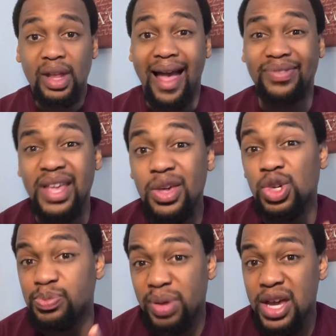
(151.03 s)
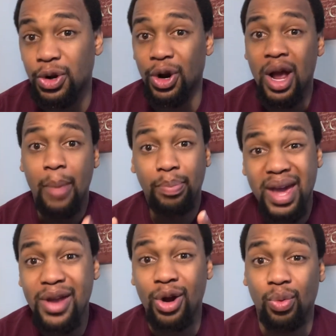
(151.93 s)
I think it was Peter.
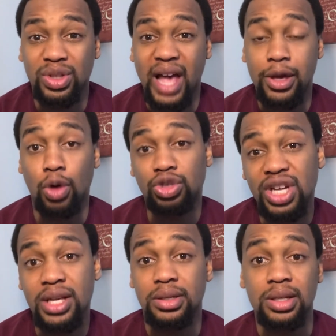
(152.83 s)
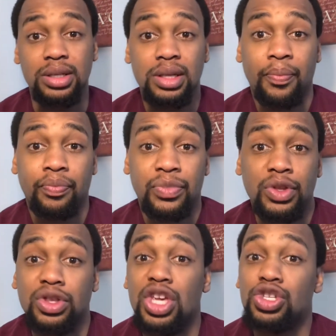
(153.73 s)
Peter was like, yo, Jesus,
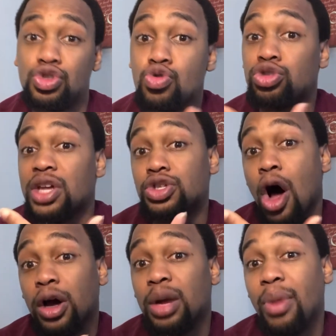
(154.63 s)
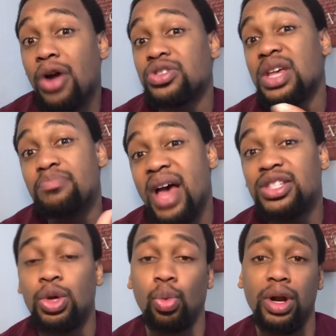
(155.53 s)
these dudes, they talking about us, they
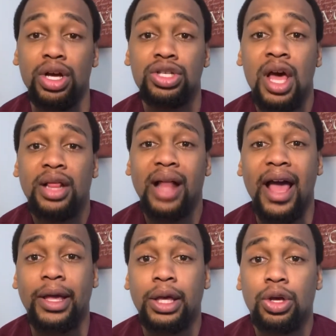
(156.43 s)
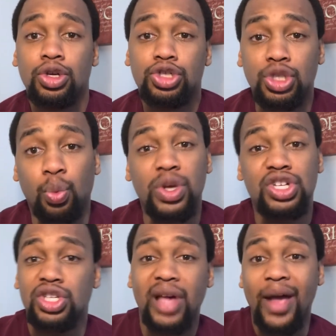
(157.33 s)
messing with us. Like, should we
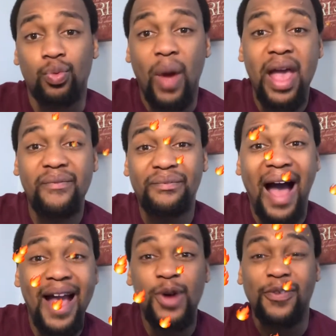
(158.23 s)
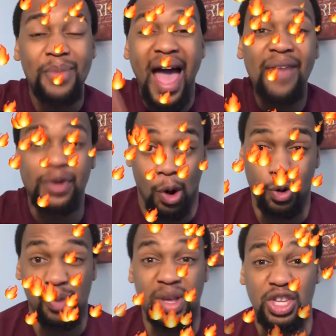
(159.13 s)
just like rain fire from heaven on
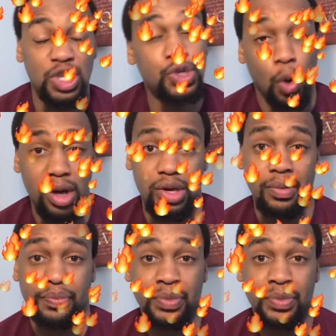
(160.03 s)
them and destroy them?